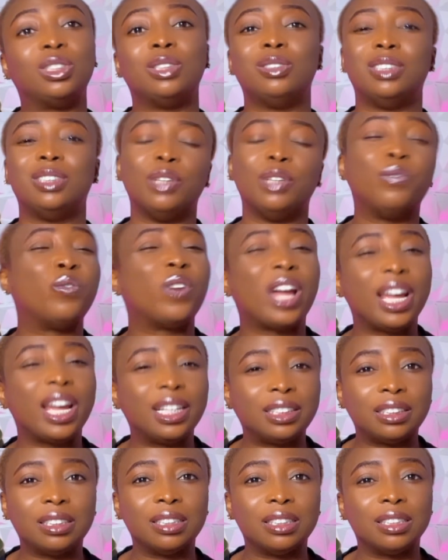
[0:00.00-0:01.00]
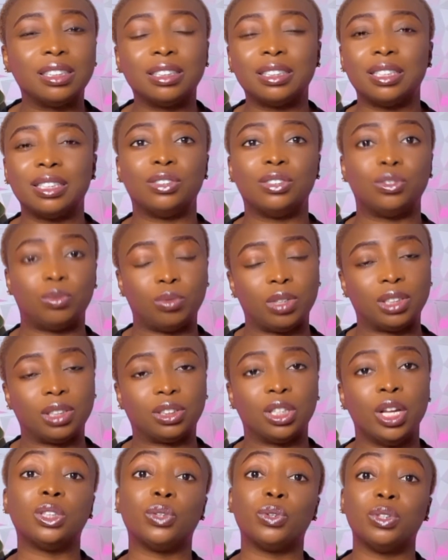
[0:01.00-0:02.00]
devices, and the rest.
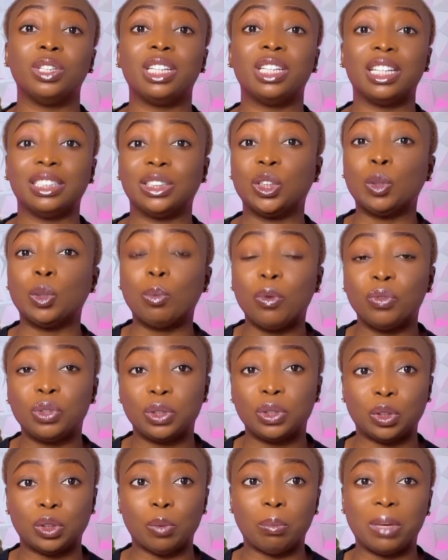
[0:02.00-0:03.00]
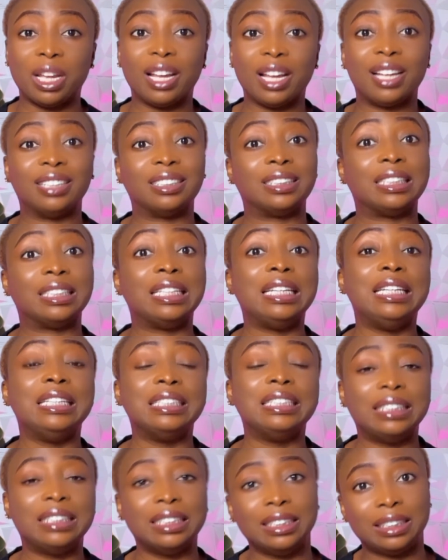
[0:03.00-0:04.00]
You're gonna get some of those suppliers in
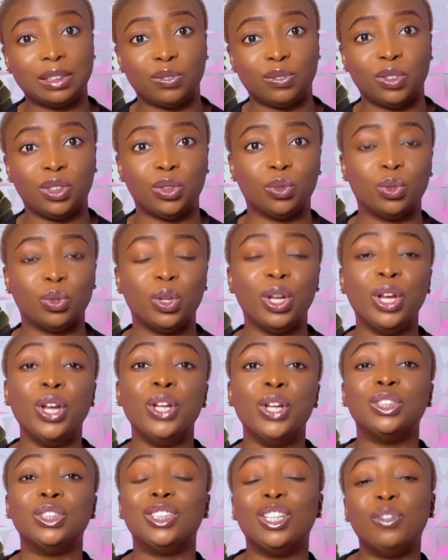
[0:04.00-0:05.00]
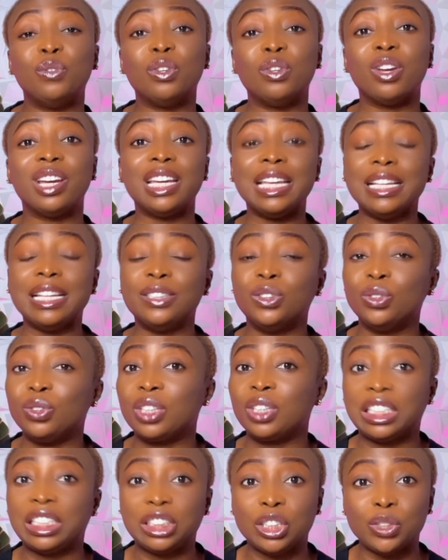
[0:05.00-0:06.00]
this video. So if you're into
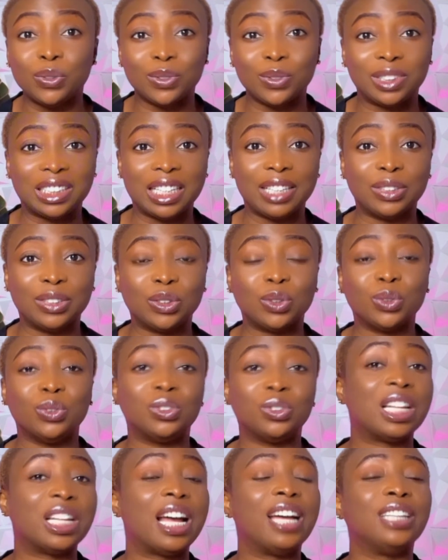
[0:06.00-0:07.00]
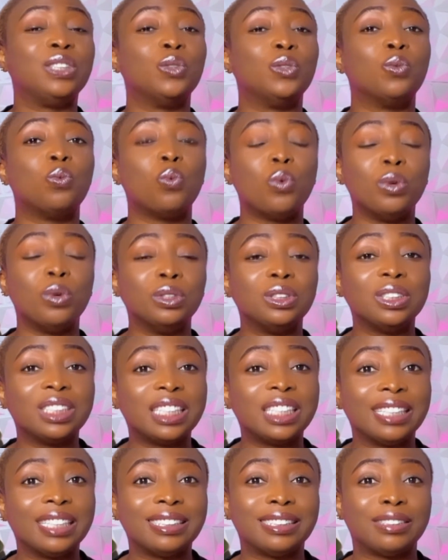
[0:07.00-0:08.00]
kitchen utensils and you want to
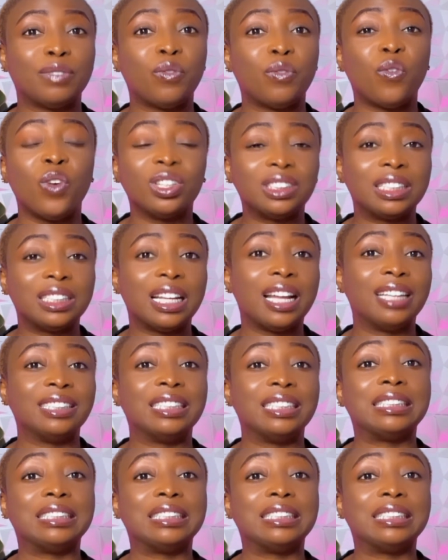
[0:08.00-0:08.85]
get first-hand